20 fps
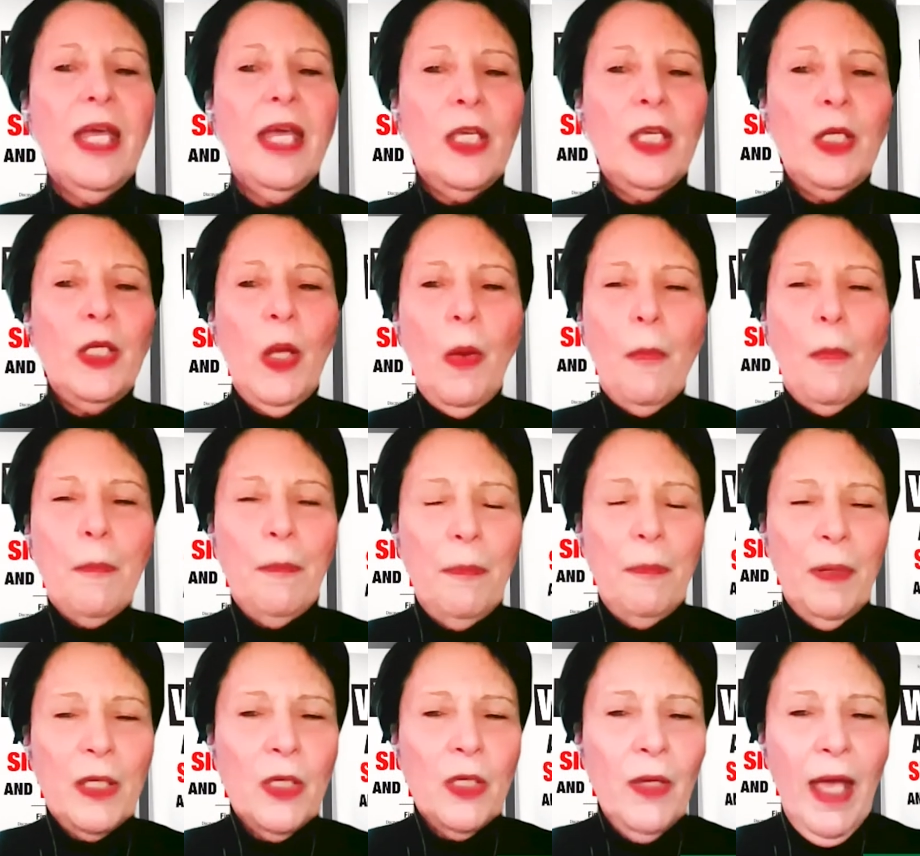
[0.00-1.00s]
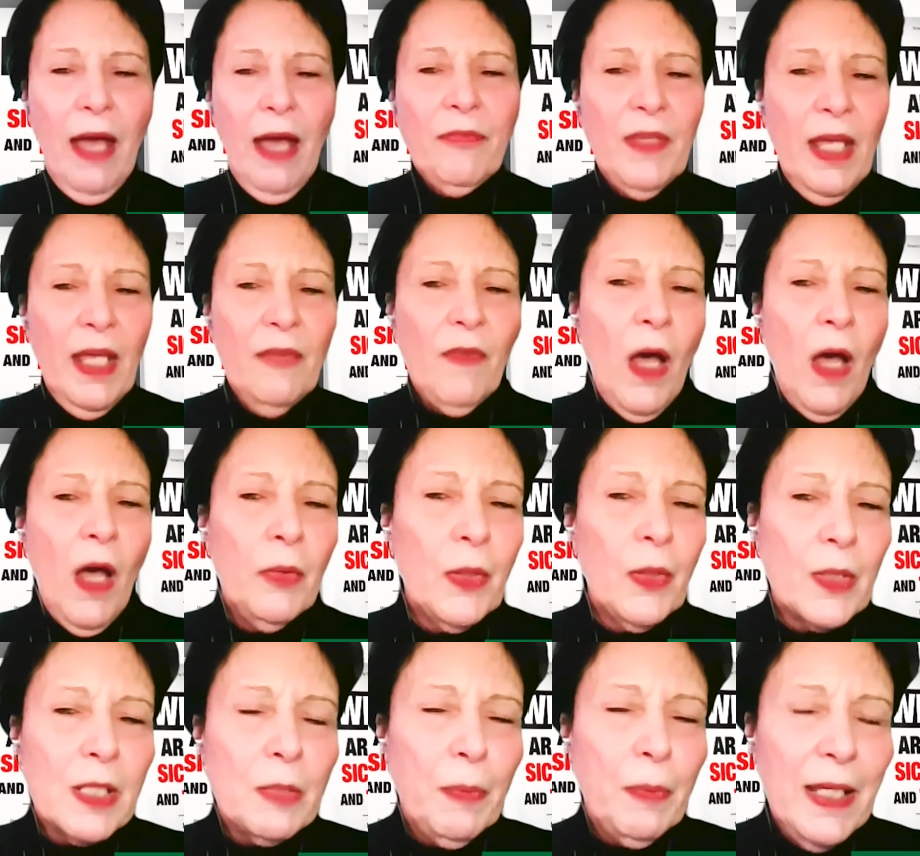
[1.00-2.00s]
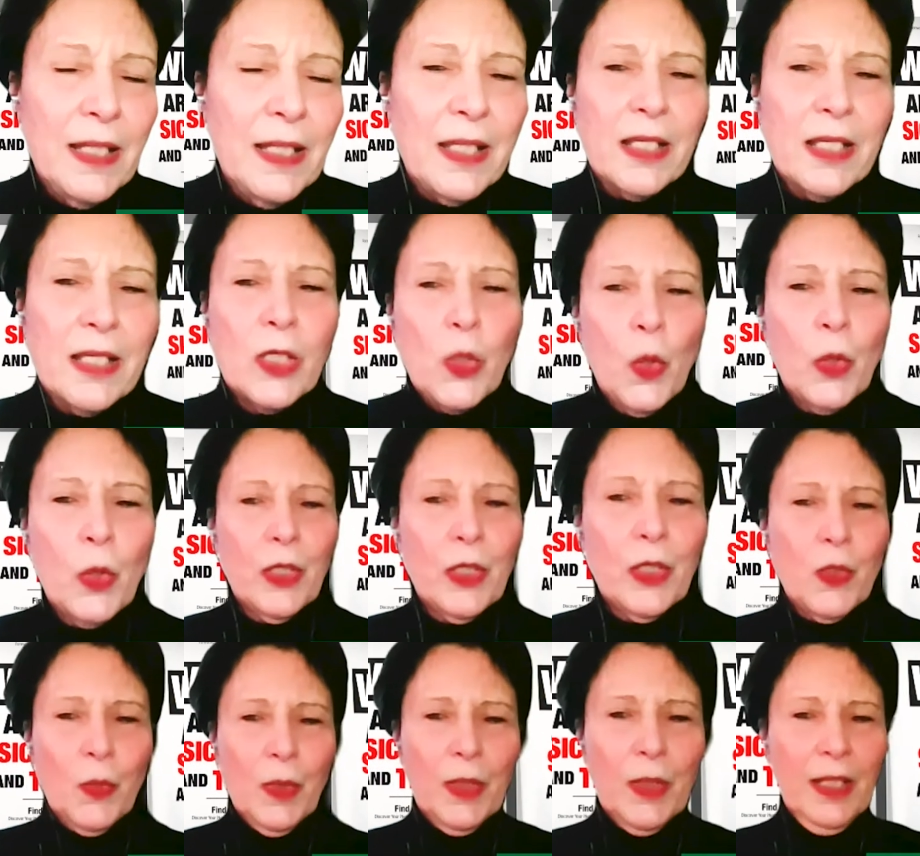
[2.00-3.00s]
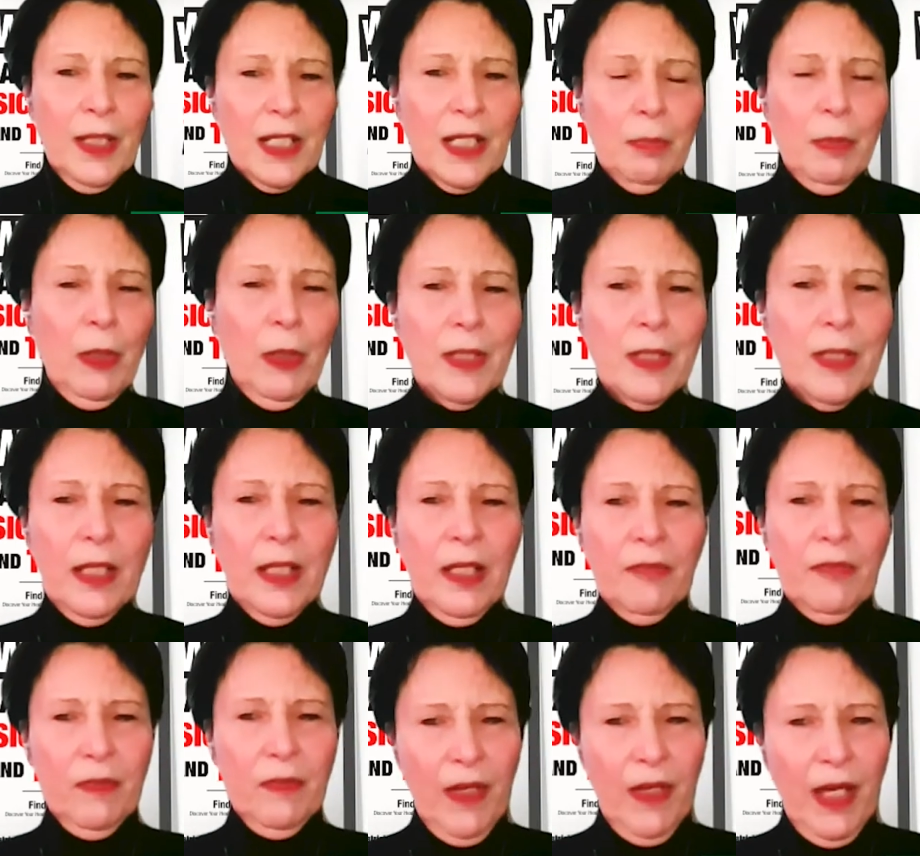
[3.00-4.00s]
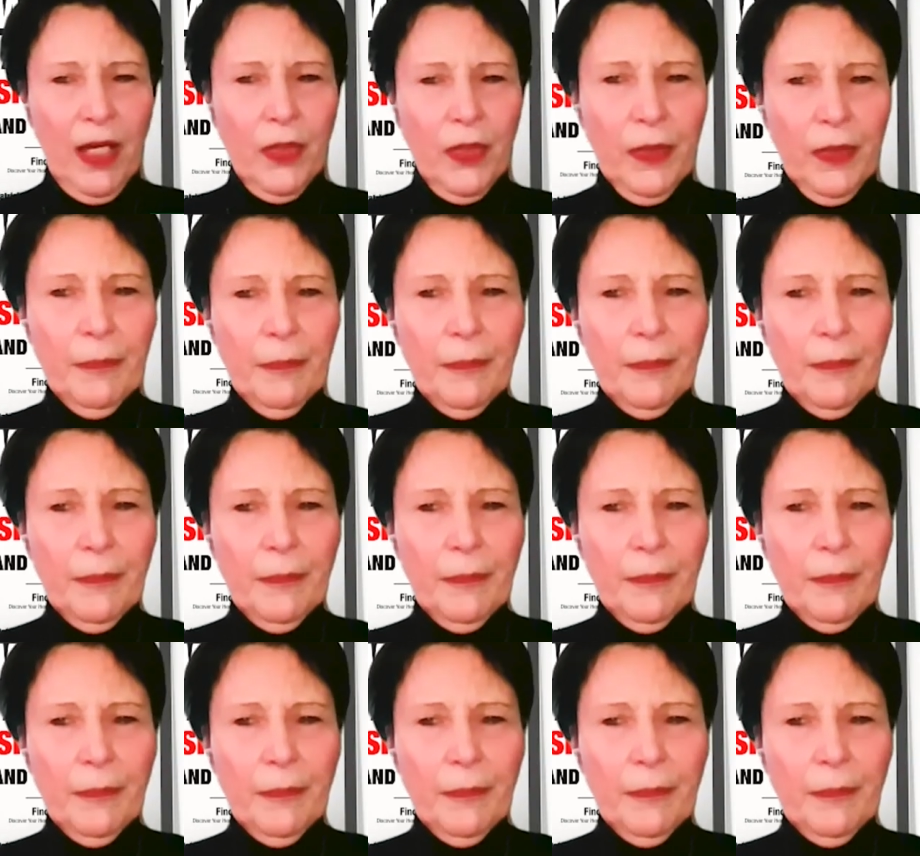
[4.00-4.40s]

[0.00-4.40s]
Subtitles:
you know, but you have to have all those pieces in order to really experience that level of health.